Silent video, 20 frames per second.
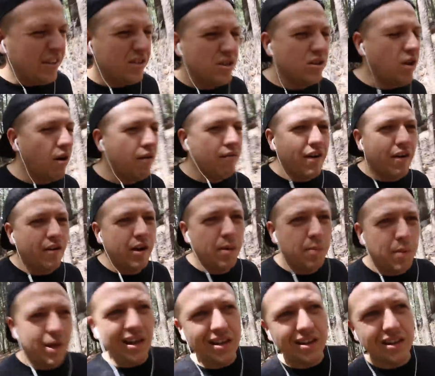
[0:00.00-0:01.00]
is not very
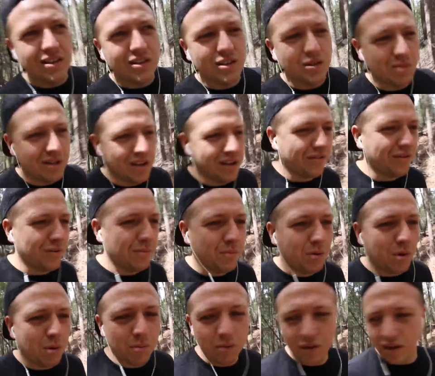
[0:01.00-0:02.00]
appealing to me, if I'm
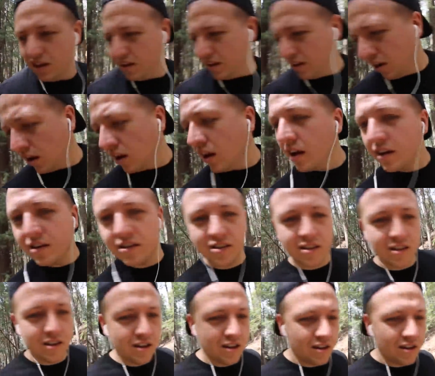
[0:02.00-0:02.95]
completely honest.